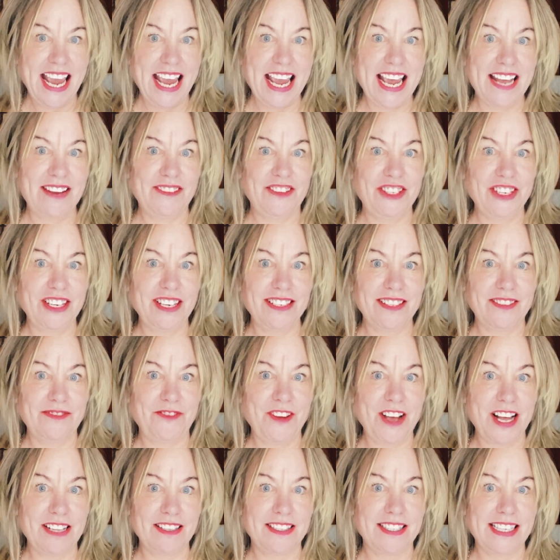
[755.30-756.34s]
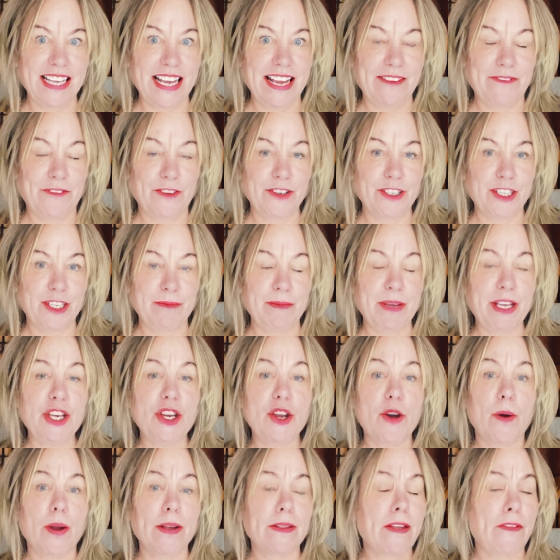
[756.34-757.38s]
It just felt safer to me
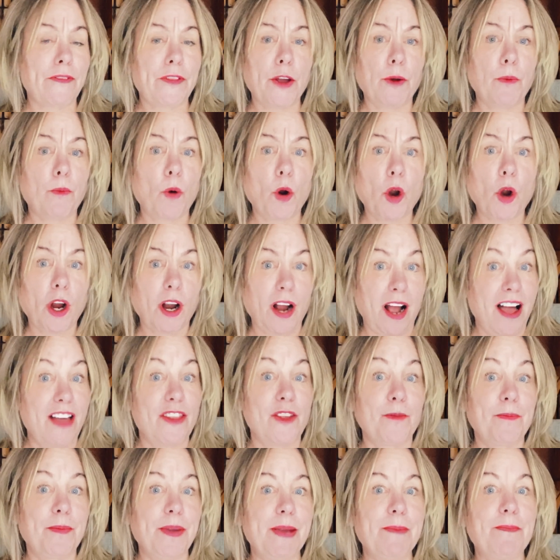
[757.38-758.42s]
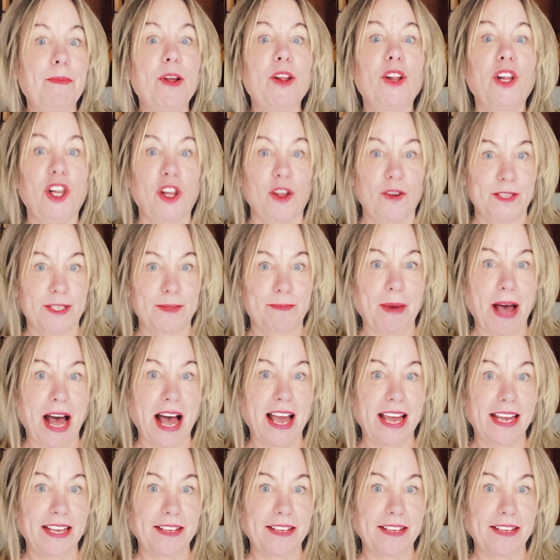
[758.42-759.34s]
knowing that there were other people close by.